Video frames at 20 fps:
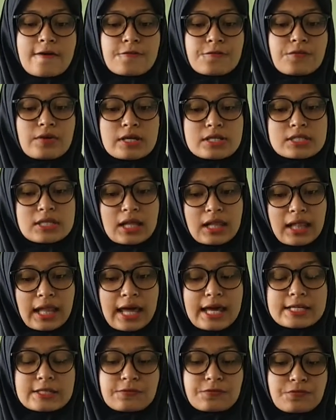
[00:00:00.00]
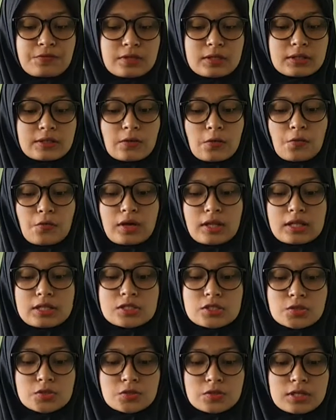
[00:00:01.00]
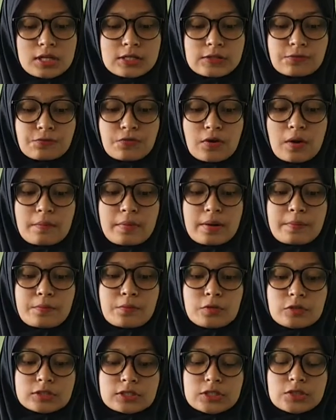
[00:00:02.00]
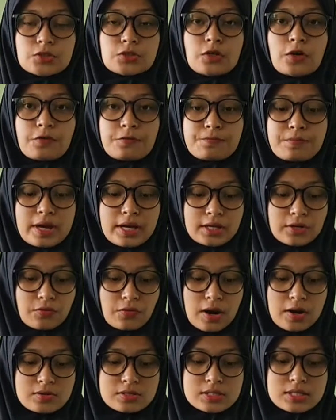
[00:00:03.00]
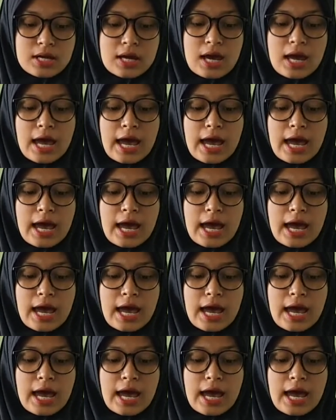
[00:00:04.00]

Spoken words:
face class filled with students from a multitude of backgrounds